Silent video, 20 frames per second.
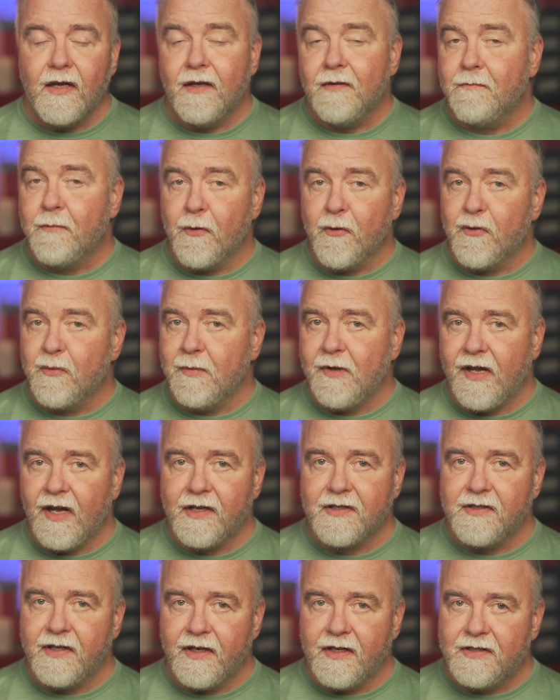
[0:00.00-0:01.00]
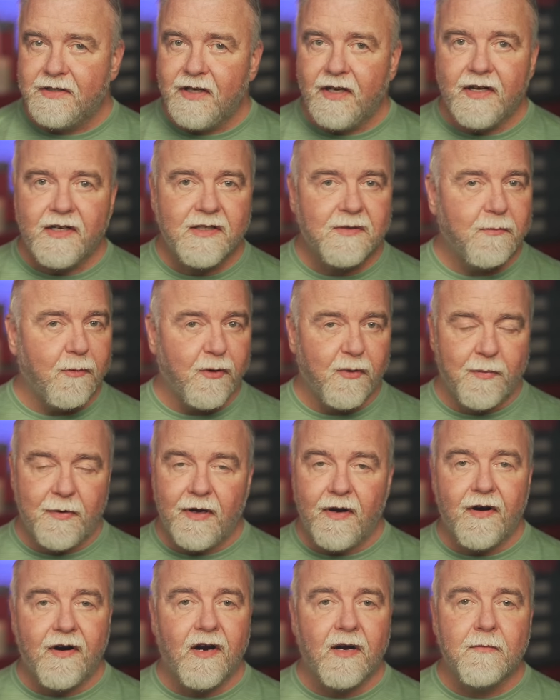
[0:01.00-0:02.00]
Both will be x86, both be
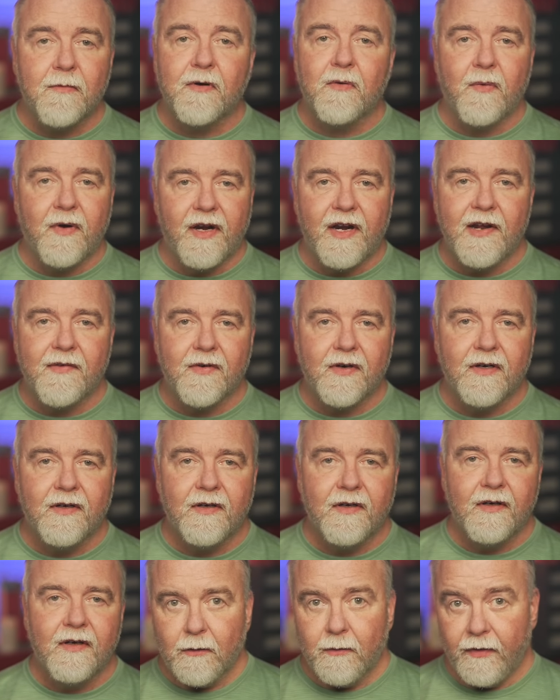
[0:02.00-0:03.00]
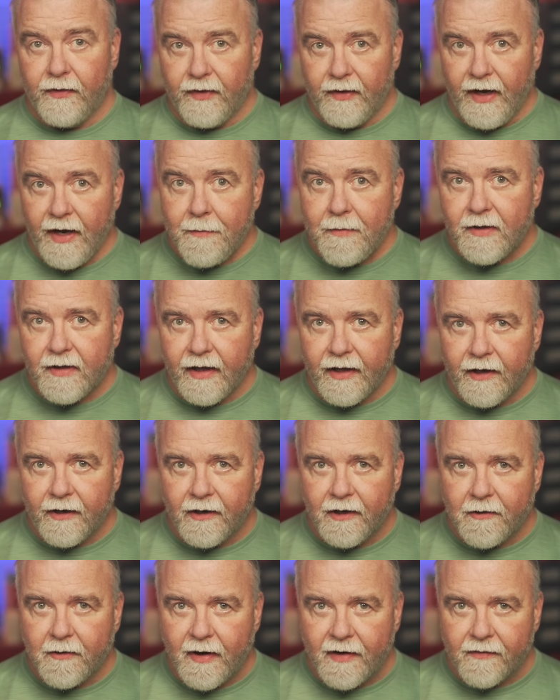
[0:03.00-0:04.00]
ARM or whatever. With an
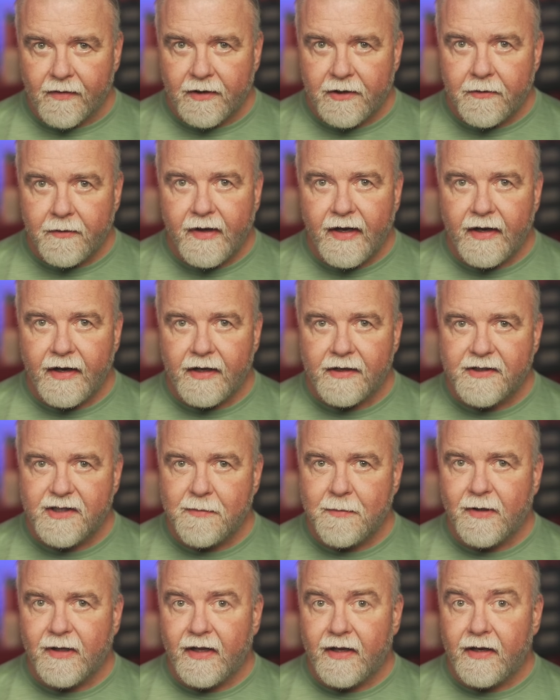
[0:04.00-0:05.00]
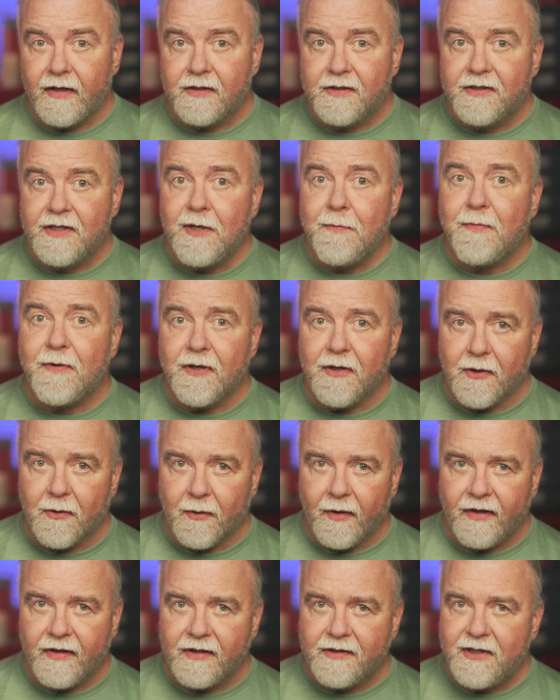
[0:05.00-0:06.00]
emulator, however, you get a simulated
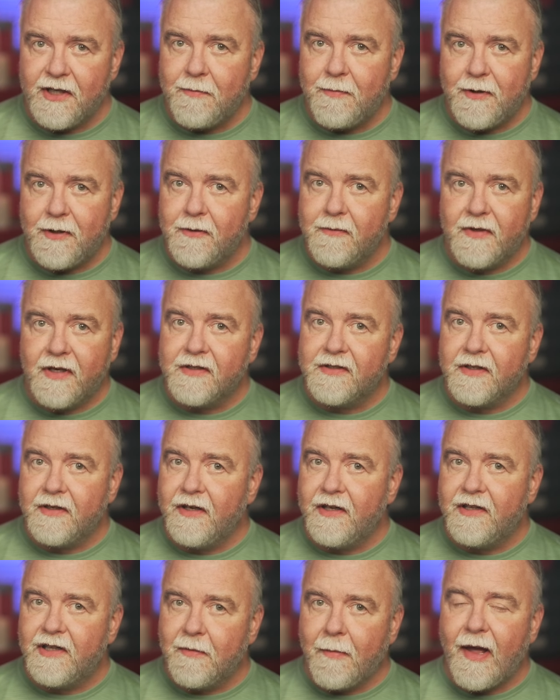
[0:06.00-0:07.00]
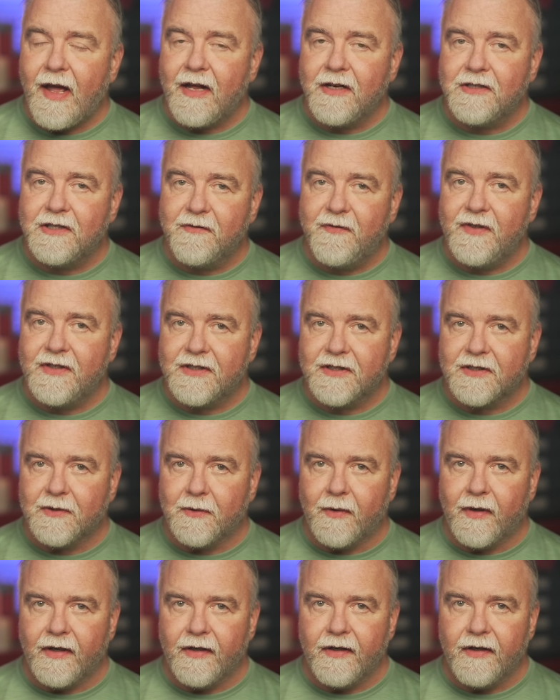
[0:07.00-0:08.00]
CPU, and the CPU doesn't need to match the
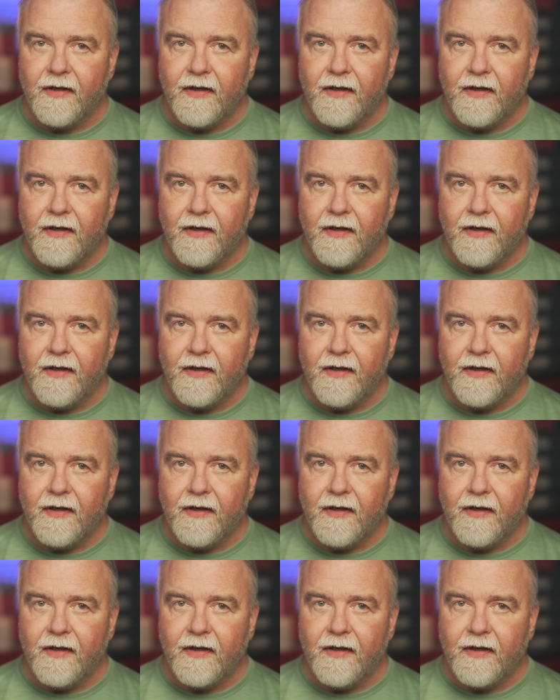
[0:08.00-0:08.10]
physical one.